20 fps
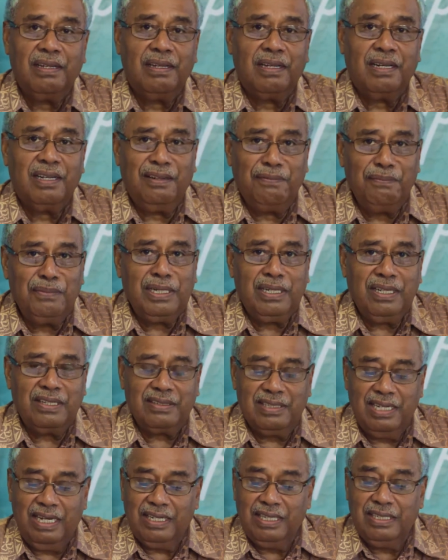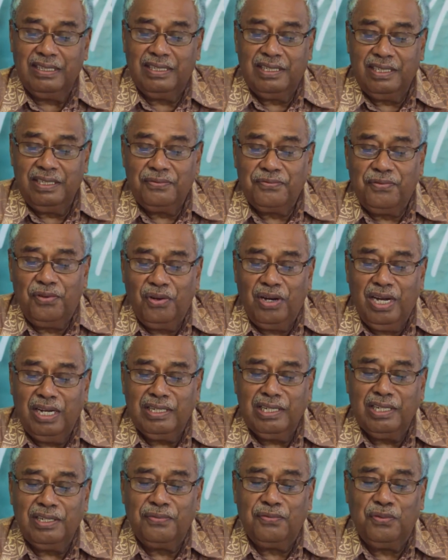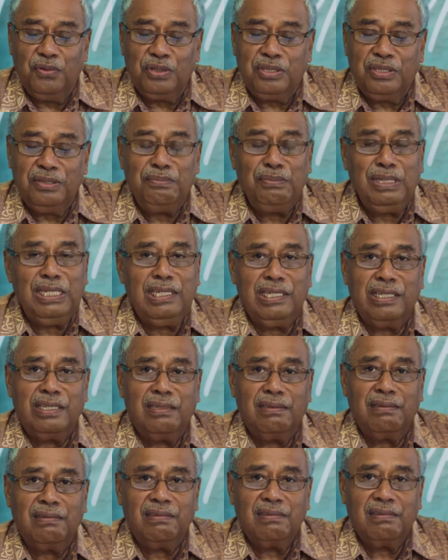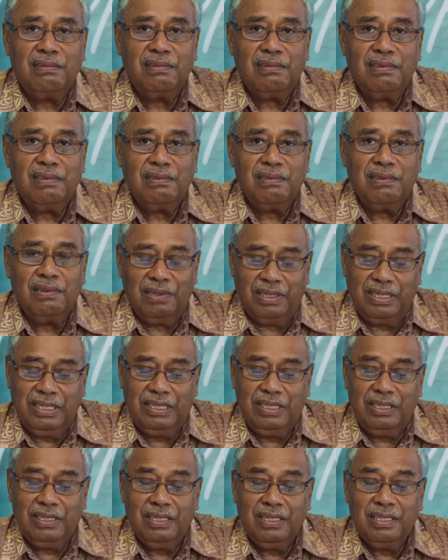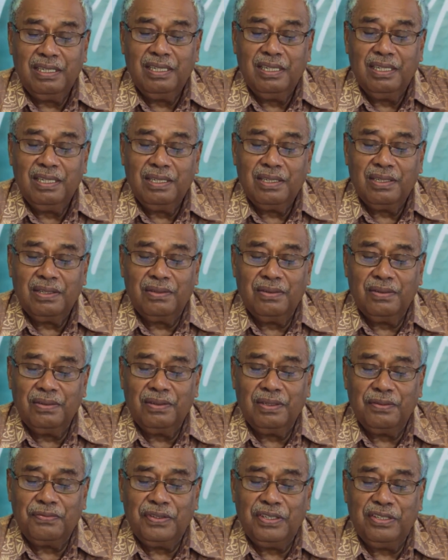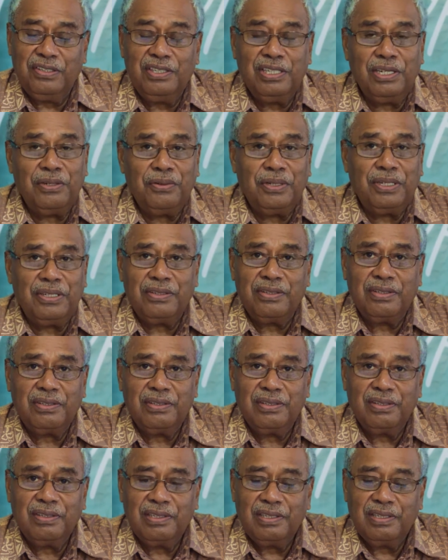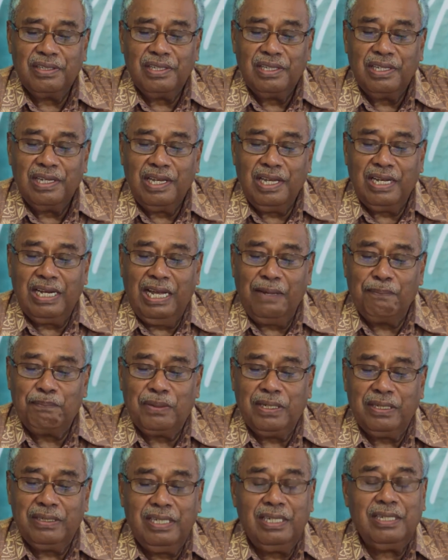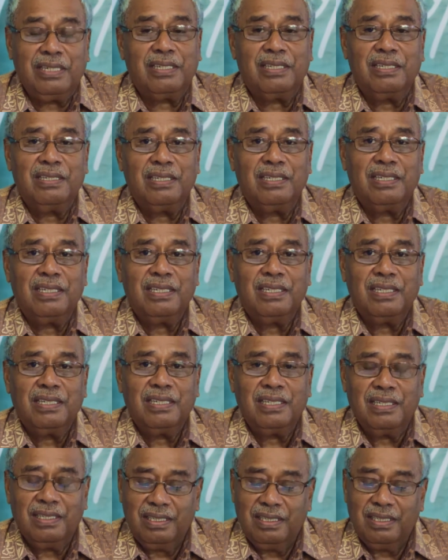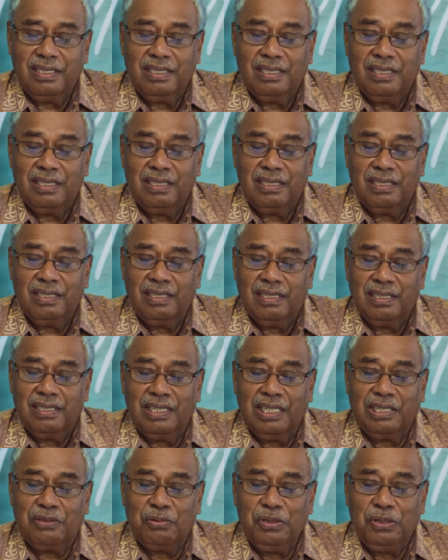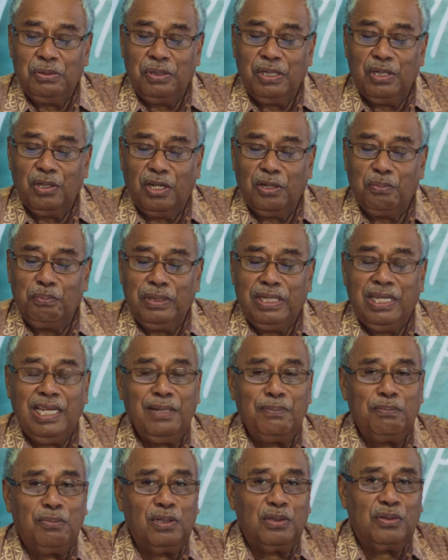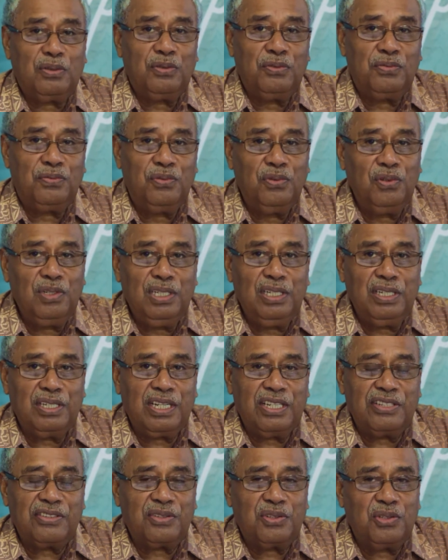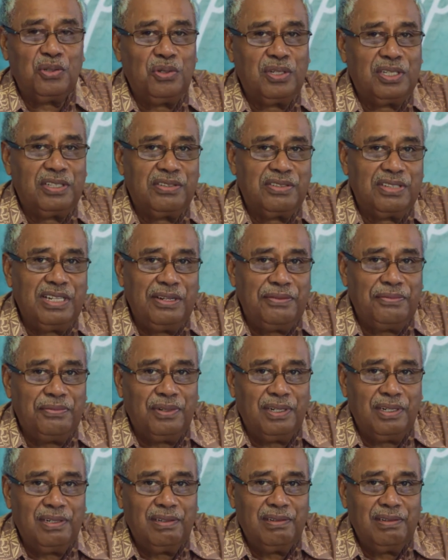government has guaranteed $440 million already to the Fiji Airways. And I predict that we will not be able to fully restore travel